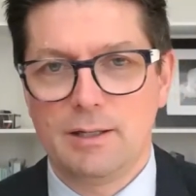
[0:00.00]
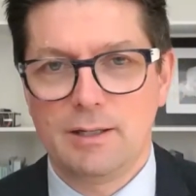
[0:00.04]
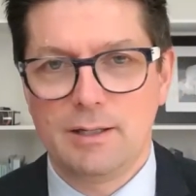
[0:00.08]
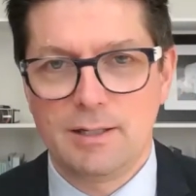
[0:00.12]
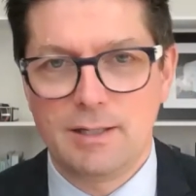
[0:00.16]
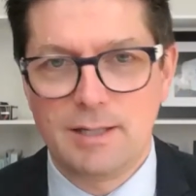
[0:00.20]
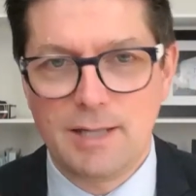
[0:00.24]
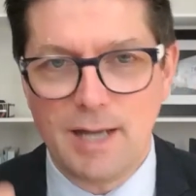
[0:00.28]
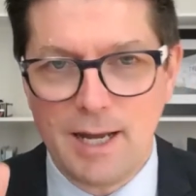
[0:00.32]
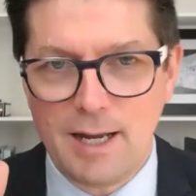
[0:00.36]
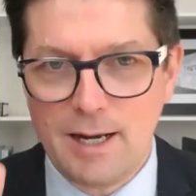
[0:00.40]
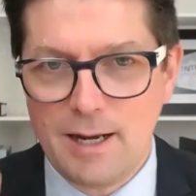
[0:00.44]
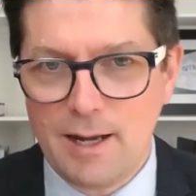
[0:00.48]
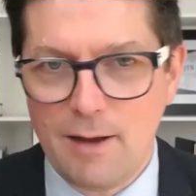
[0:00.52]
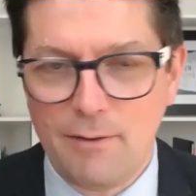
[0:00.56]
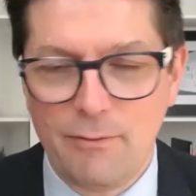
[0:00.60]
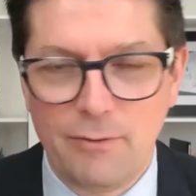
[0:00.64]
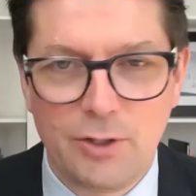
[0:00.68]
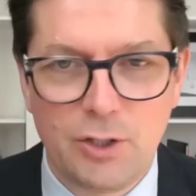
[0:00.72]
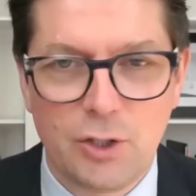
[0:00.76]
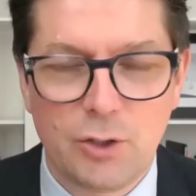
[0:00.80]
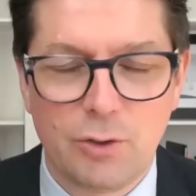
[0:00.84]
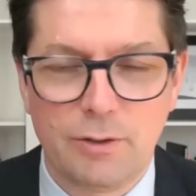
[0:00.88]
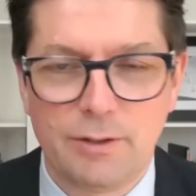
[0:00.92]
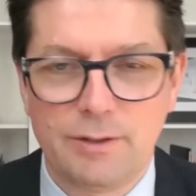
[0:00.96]
a data
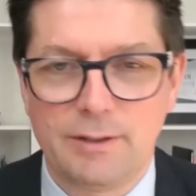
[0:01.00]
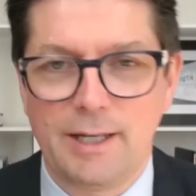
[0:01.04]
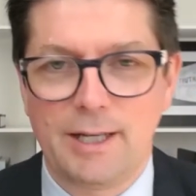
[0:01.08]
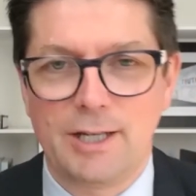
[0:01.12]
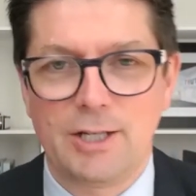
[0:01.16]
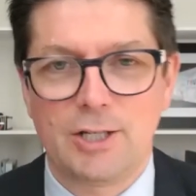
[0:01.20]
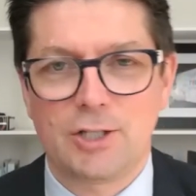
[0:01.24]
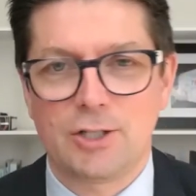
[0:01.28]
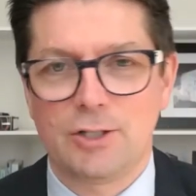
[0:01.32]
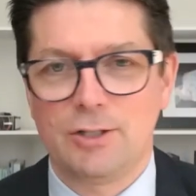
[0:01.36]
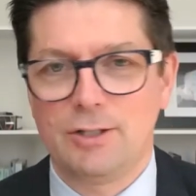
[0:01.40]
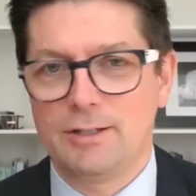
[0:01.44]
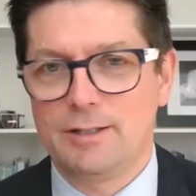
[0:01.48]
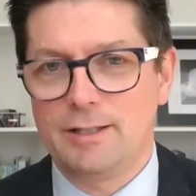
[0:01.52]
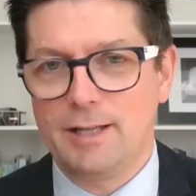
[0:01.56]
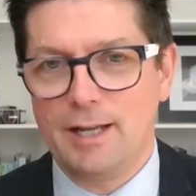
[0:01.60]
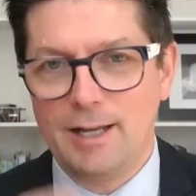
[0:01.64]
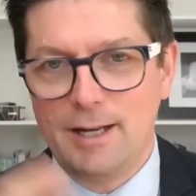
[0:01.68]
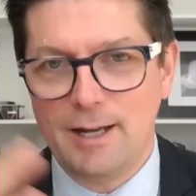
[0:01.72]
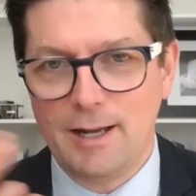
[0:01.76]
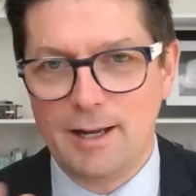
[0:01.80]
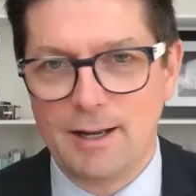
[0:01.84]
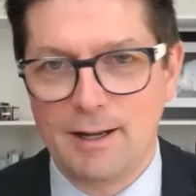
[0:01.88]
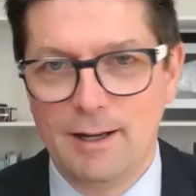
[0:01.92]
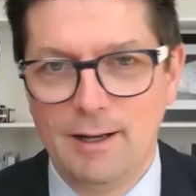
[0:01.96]
visualization,
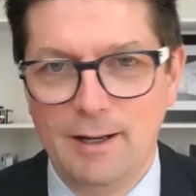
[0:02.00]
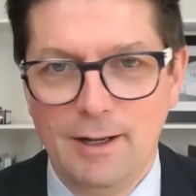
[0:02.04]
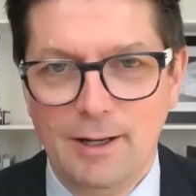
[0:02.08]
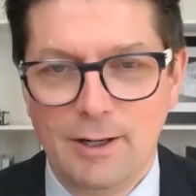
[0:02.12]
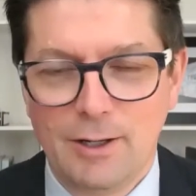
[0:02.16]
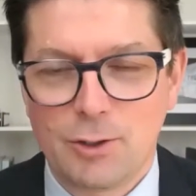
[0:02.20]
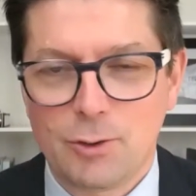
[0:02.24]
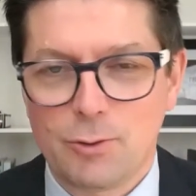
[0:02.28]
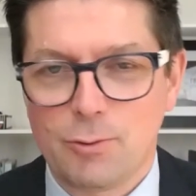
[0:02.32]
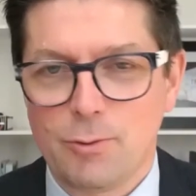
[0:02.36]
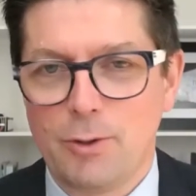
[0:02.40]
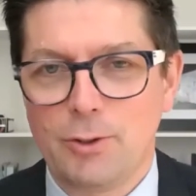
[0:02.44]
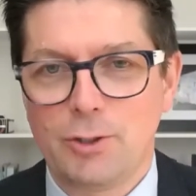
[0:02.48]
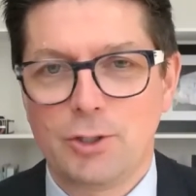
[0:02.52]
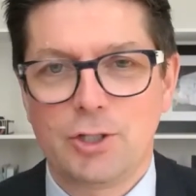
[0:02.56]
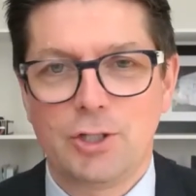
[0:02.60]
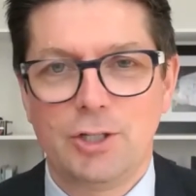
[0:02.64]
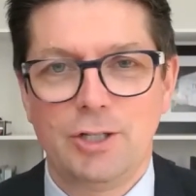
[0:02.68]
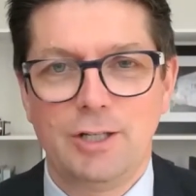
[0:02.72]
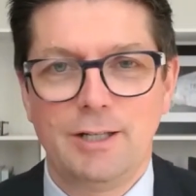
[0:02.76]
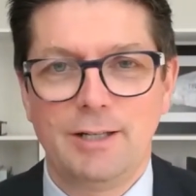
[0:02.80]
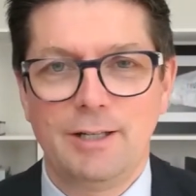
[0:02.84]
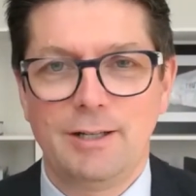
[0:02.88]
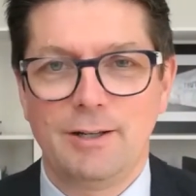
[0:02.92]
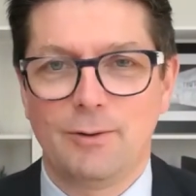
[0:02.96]
data
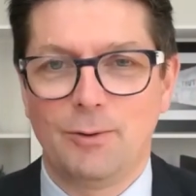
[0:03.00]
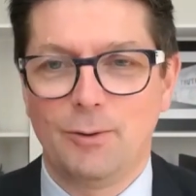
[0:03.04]
crunching,